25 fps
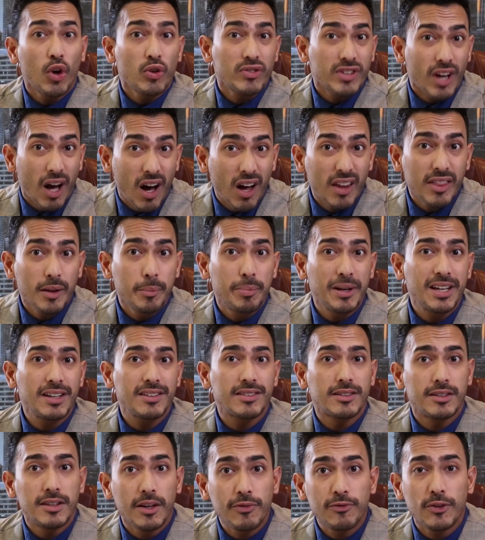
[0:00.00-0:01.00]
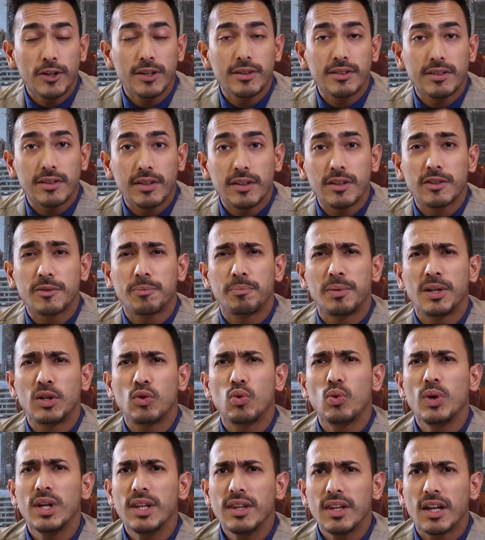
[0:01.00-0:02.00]
those are the biggest differences
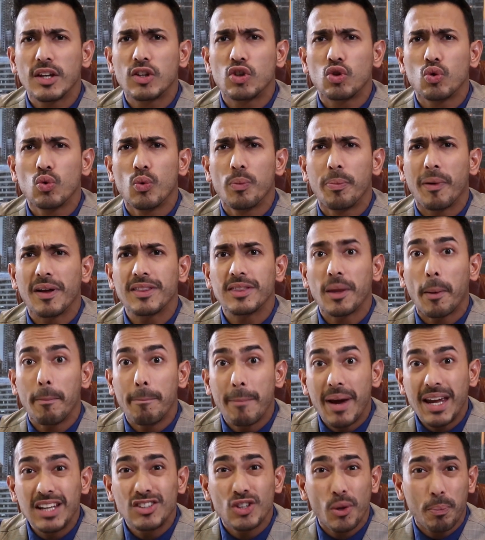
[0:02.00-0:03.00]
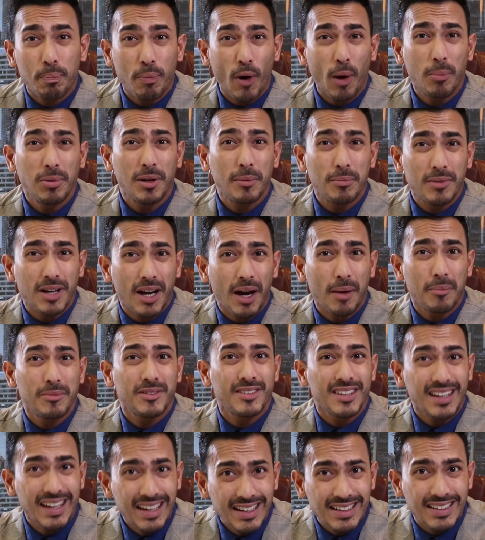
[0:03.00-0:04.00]
between the two, but the major problem
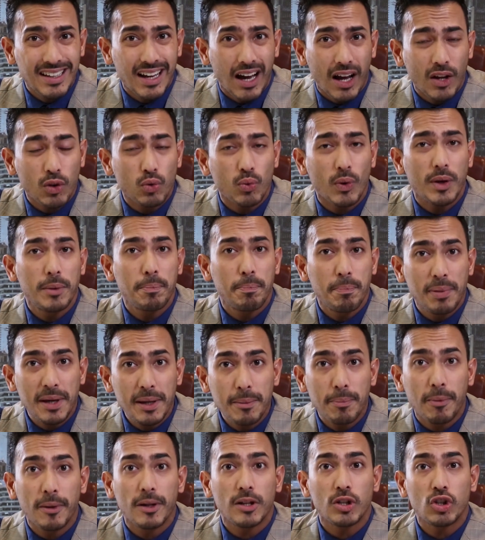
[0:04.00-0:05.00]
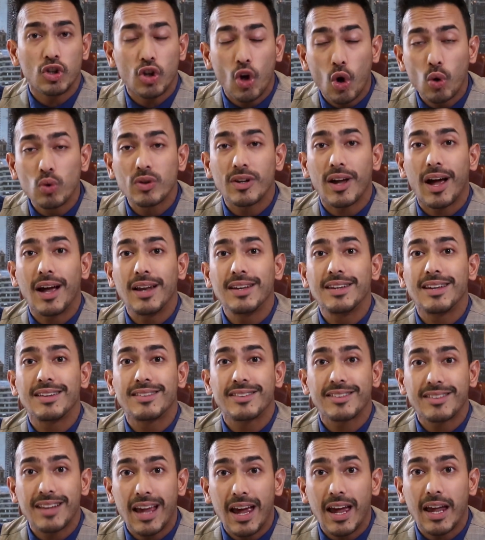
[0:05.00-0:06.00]
comes in, guys, when people don't
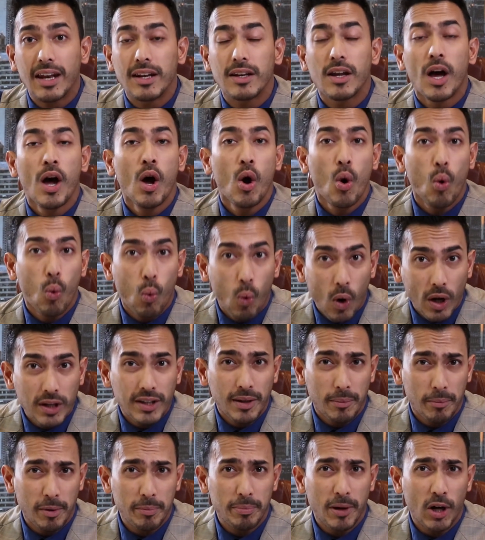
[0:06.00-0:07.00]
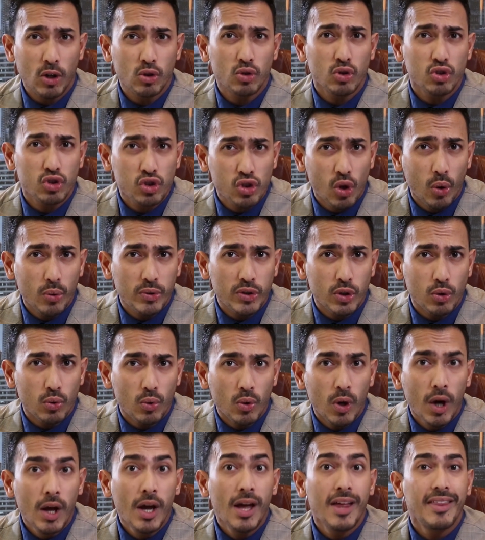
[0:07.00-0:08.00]
understand what I'm about to show
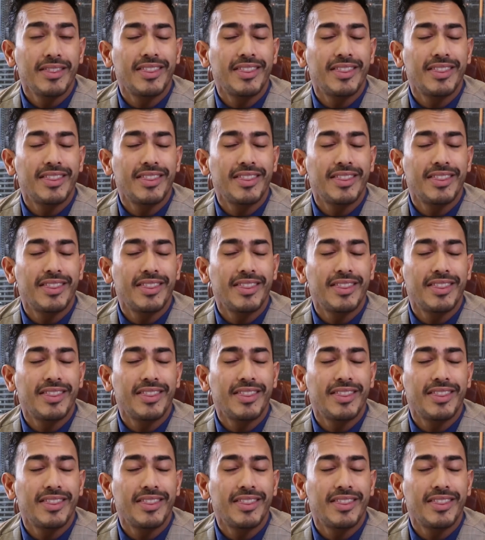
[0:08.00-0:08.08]
you,